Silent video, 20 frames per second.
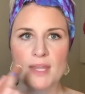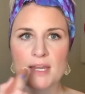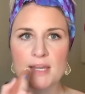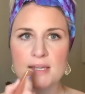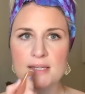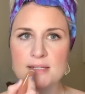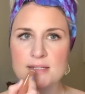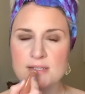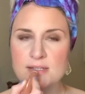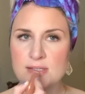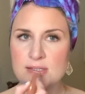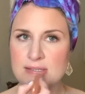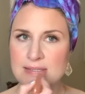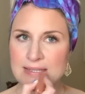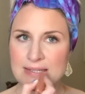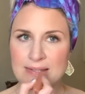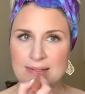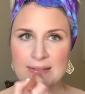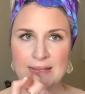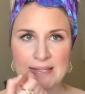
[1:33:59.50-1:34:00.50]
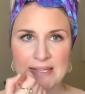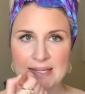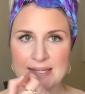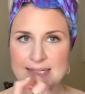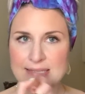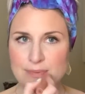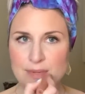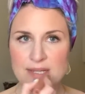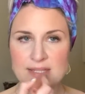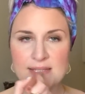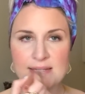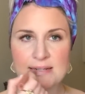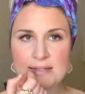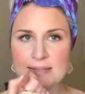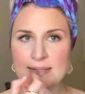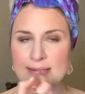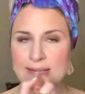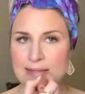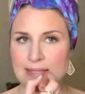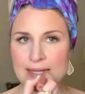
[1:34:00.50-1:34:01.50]
It's
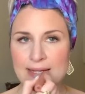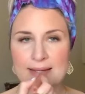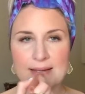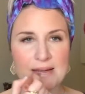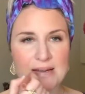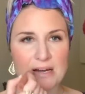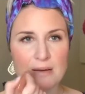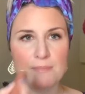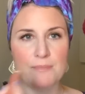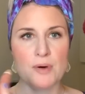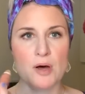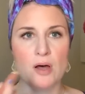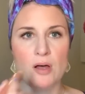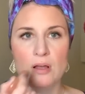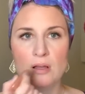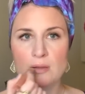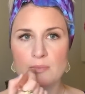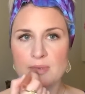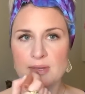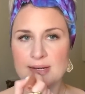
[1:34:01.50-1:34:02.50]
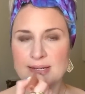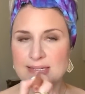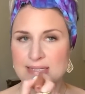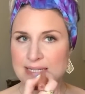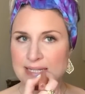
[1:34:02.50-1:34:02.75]
basically like a balm and a